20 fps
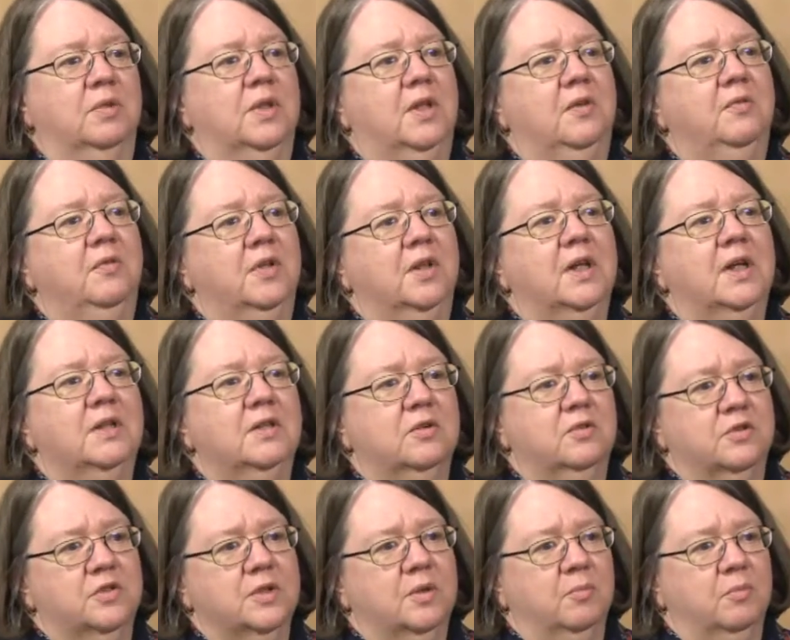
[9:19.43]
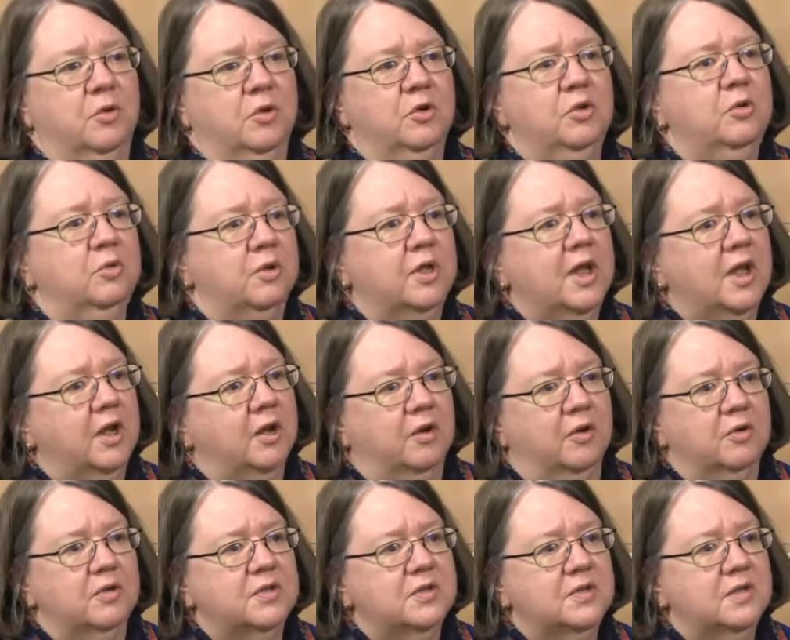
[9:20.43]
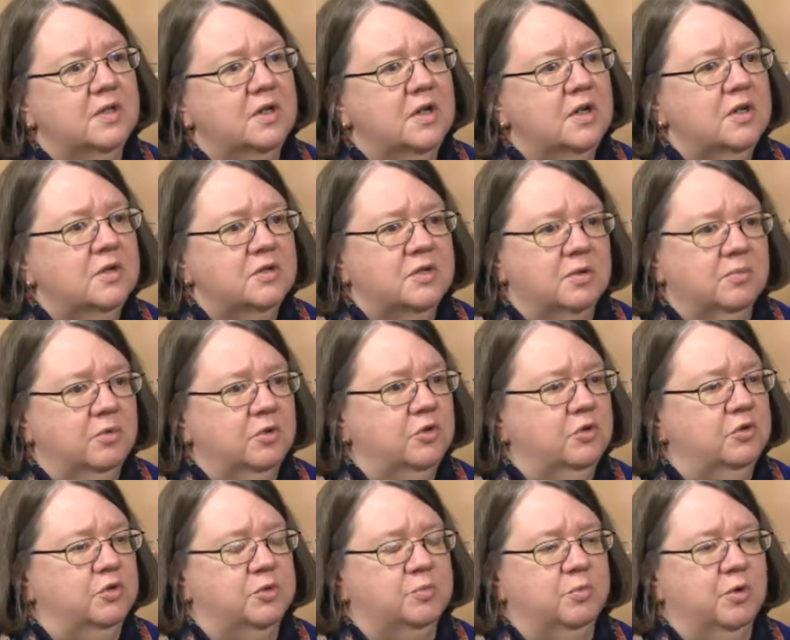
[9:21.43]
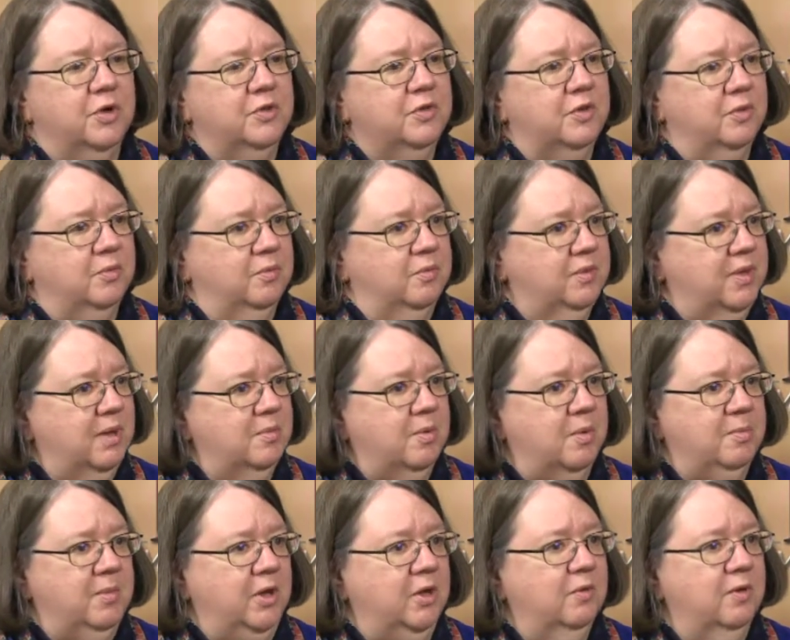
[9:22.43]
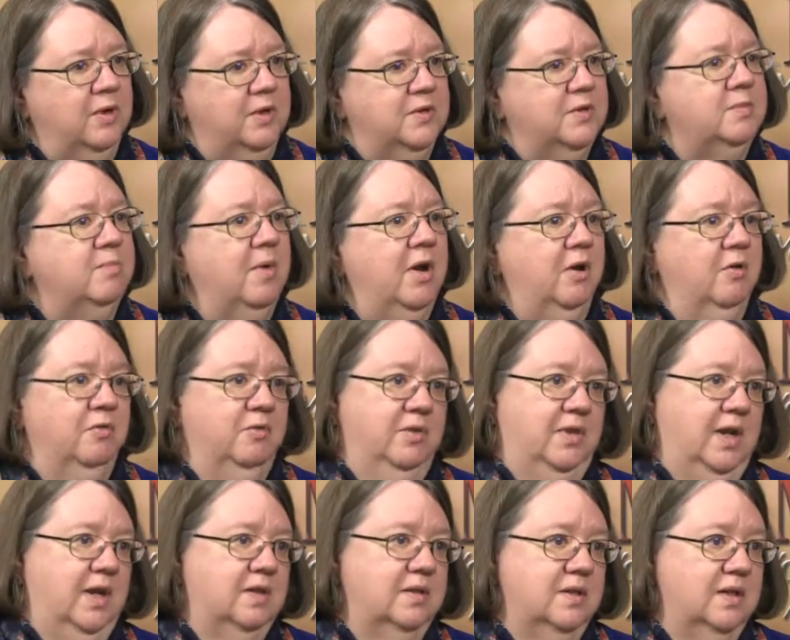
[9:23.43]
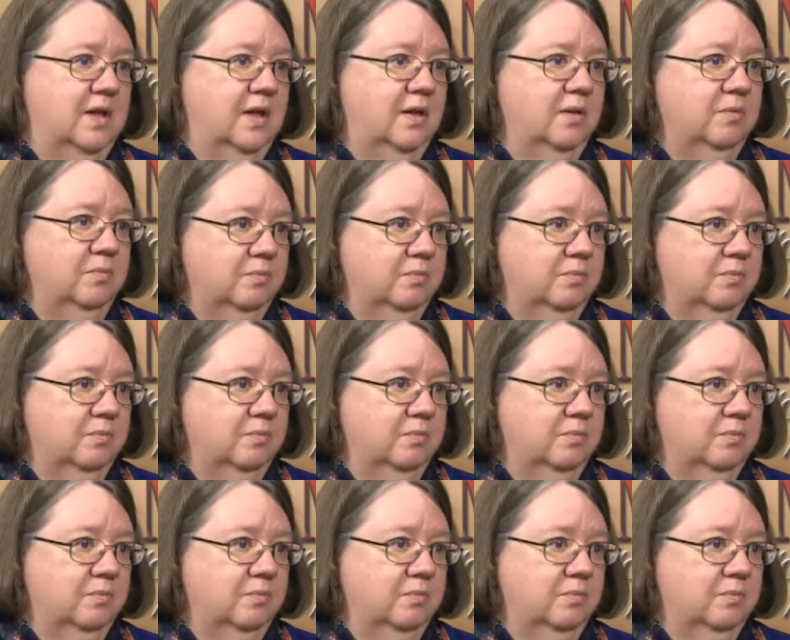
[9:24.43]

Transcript: They feel like there's someone who cares, someone who's brought them a meal and a smile for that day.